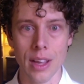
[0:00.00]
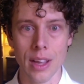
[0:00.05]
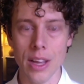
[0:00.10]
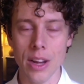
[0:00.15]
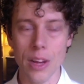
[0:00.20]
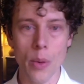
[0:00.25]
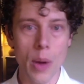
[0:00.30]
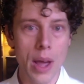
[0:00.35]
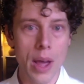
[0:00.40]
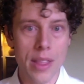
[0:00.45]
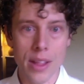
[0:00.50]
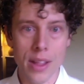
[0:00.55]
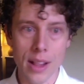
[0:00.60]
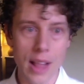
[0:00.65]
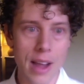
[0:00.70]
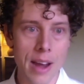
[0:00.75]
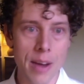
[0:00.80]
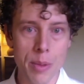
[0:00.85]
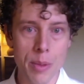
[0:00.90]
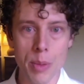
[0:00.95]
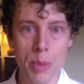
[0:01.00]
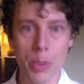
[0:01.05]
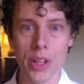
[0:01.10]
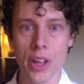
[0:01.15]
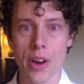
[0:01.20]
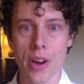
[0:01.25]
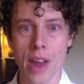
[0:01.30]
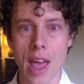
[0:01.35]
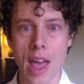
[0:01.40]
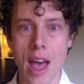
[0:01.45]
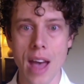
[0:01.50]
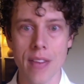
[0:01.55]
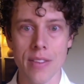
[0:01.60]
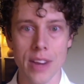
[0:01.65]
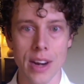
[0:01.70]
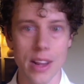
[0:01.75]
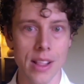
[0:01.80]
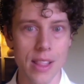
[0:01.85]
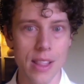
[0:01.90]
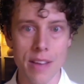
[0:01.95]
in a way that a lot of people don't have,
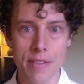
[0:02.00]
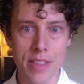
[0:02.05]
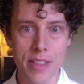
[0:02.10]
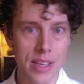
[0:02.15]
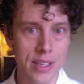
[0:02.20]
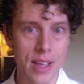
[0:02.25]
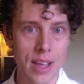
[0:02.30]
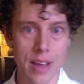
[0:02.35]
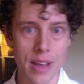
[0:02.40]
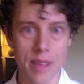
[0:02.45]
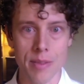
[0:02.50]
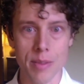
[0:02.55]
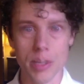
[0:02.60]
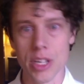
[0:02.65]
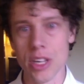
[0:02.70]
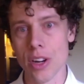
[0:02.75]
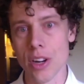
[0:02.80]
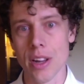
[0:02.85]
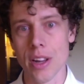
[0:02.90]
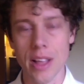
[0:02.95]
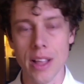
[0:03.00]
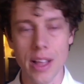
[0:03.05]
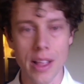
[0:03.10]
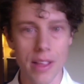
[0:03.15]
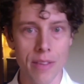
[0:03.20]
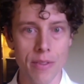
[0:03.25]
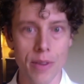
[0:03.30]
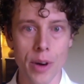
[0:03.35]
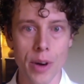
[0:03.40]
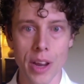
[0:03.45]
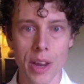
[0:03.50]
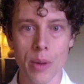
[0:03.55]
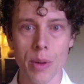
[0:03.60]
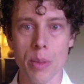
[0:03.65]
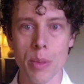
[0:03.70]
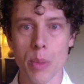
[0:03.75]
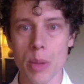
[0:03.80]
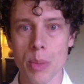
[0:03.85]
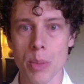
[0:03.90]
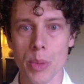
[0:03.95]
and I love this kind of material. I love working
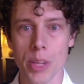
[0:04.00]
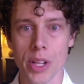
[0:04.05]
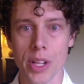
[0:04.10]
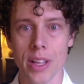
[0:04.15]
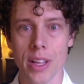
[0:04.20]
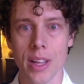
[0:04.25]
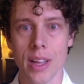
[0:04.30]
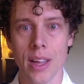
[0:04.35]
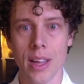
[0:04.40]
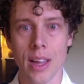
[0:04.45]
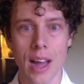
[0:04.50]
with people.